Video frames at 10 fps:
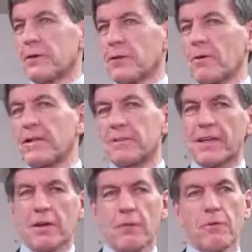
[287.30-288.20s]
great
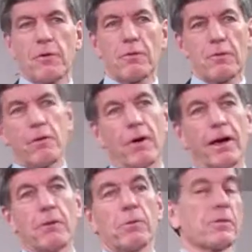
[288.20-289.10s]
day here for
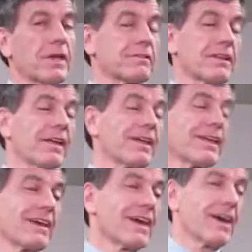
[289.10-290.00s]
Ohio, we think, today.
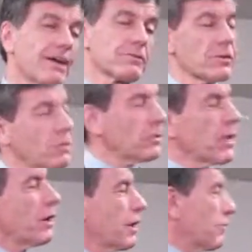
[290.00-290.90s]
So
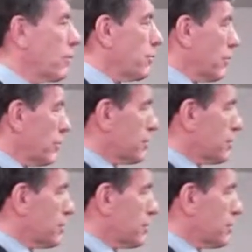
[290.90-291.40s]
without any further ado,